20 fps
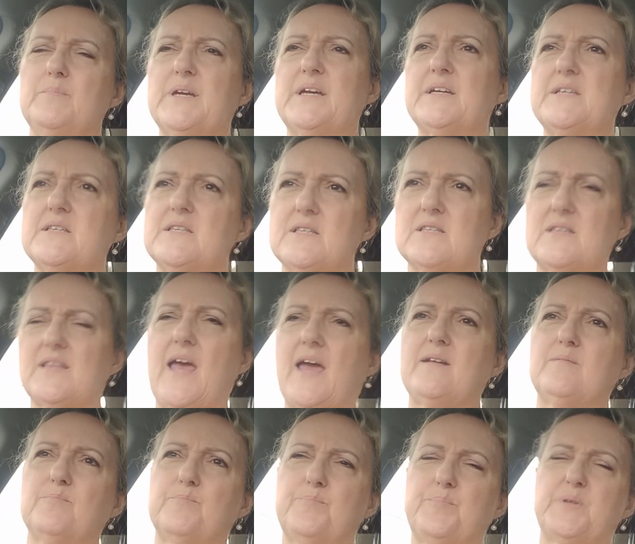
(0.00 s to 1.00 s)
because
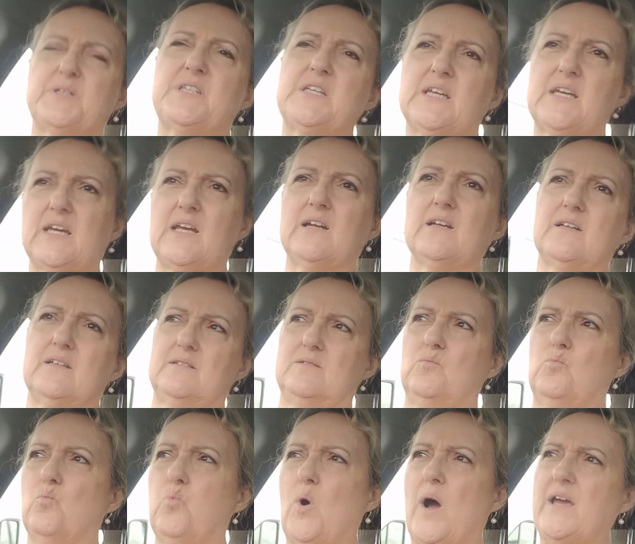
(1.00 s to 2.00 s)
that particular
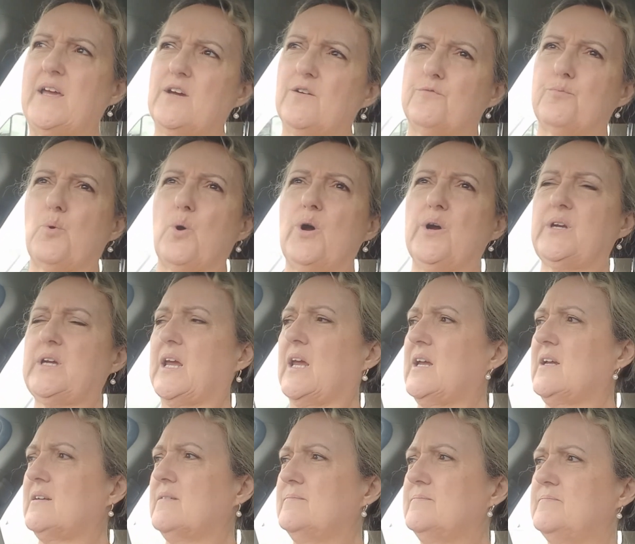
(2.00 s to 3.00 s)
way of
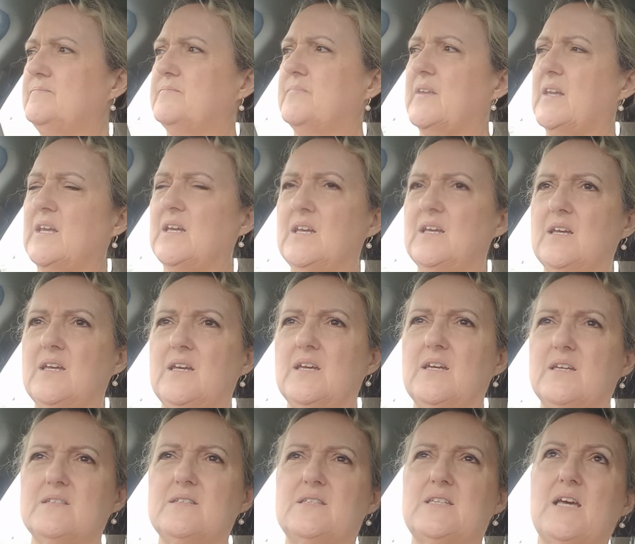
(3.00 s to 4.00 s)
working
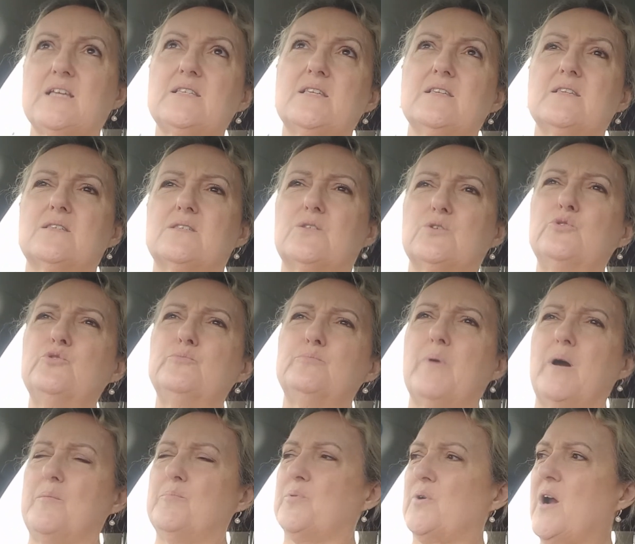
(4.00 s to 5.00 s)
doesn't suit
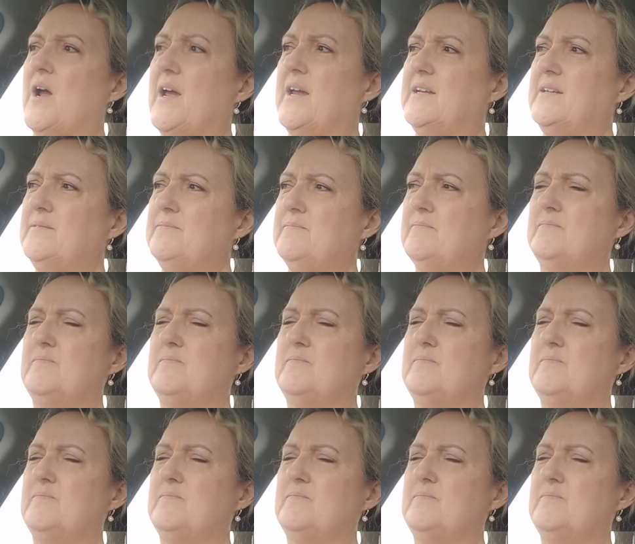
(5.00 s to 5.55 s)
my brain,